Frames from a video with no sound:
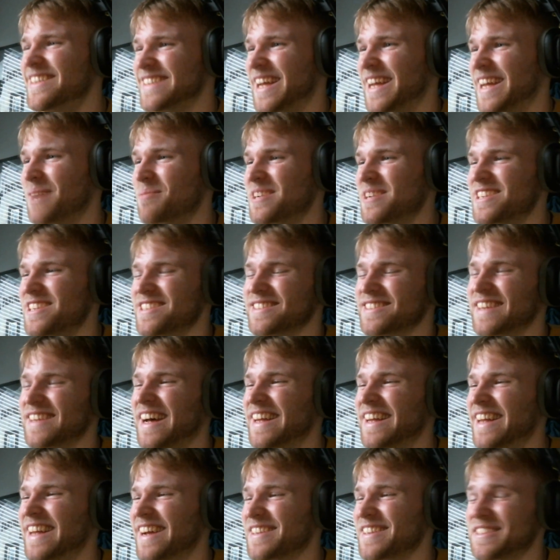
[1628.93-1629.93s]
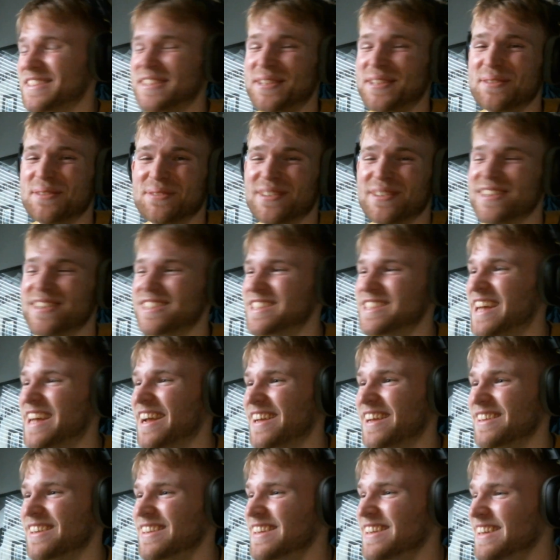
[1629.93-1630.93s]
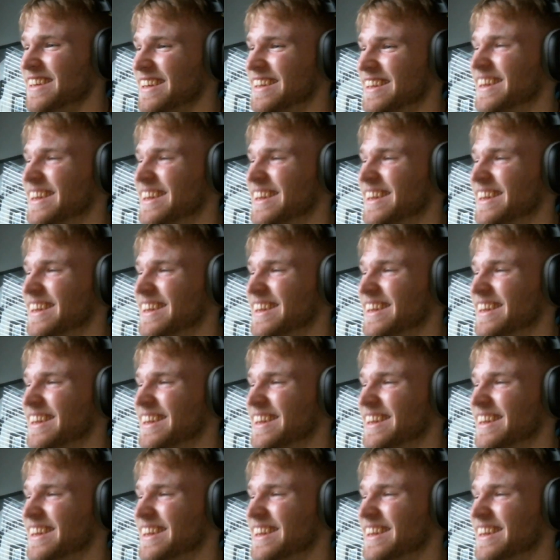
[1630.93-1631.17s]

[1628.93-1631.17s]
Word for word: he said, I'm gonna just lie next to you for a second.